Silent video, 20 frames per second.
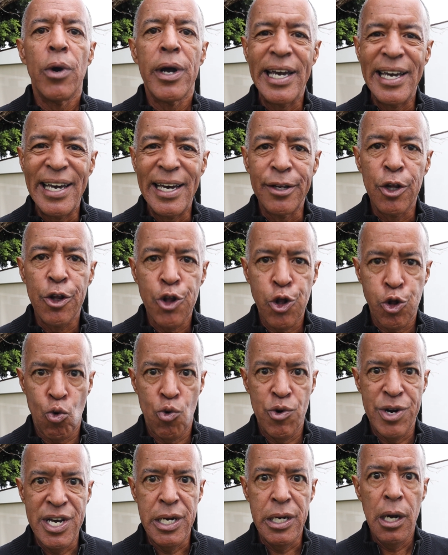in
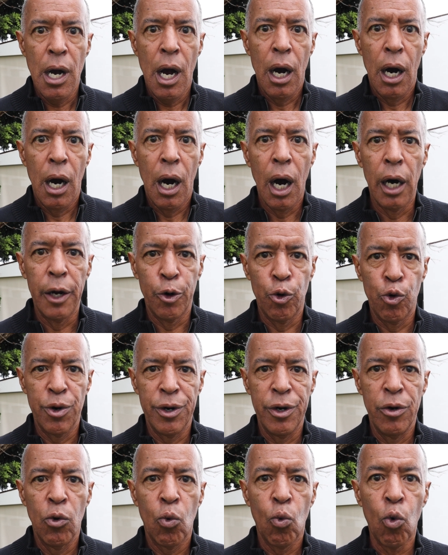
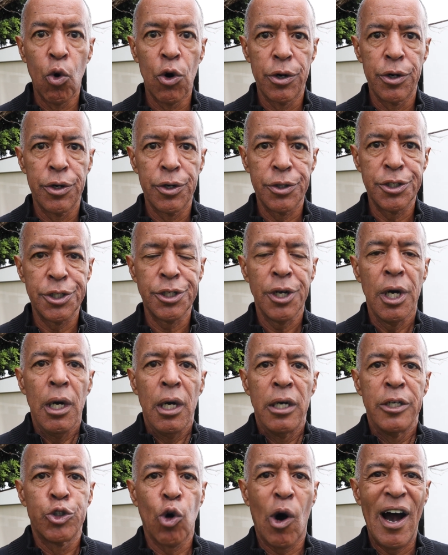300 words.
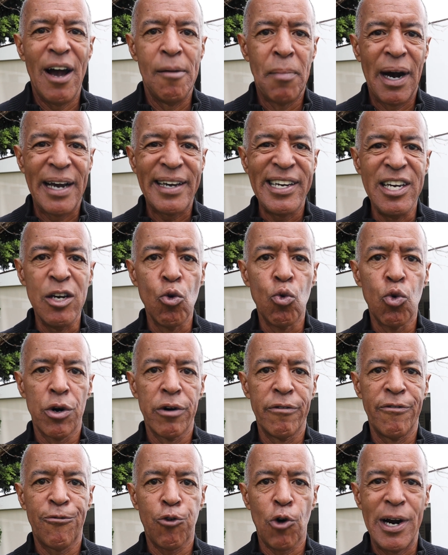So I have my
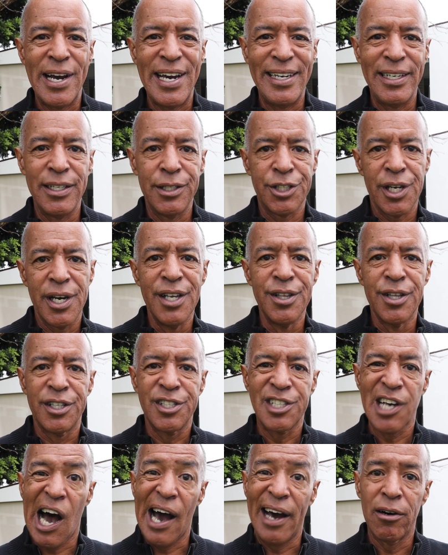keyword phrase in the
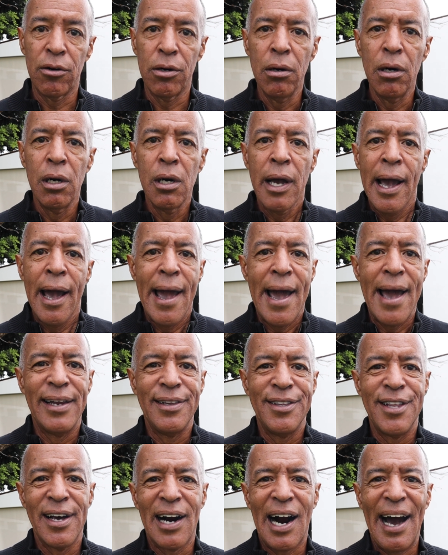title,
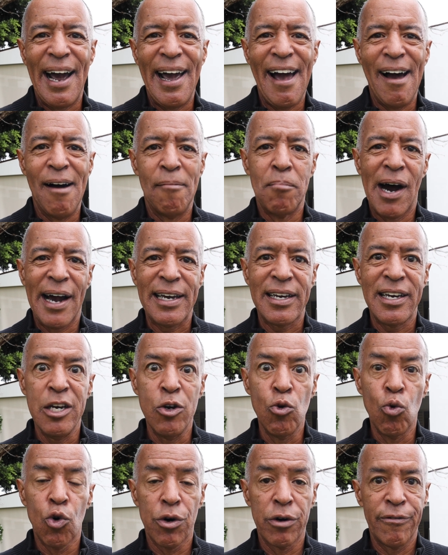and then I have my
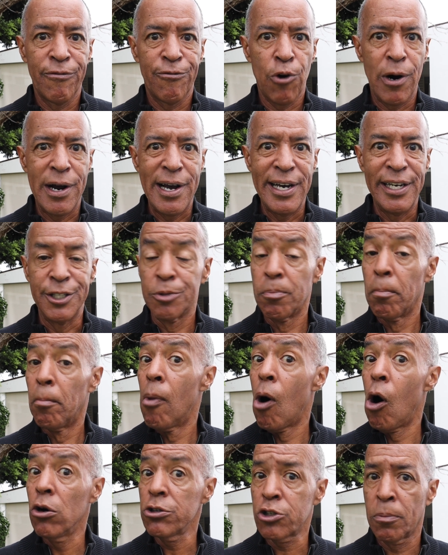keyword phrase
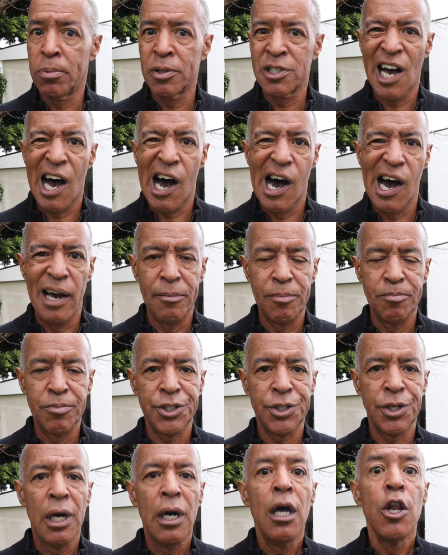multiple
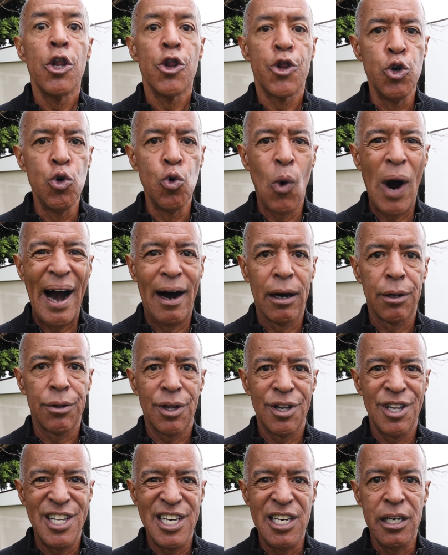times throughout
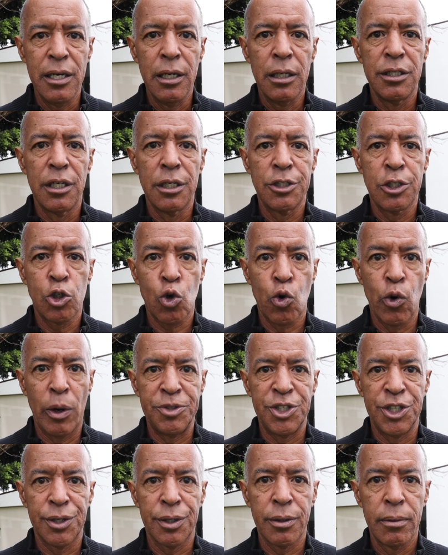the
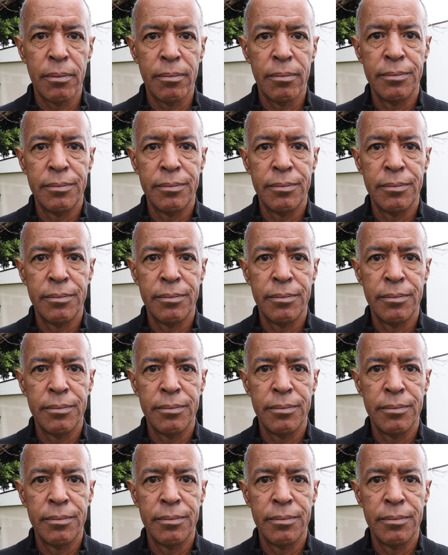description.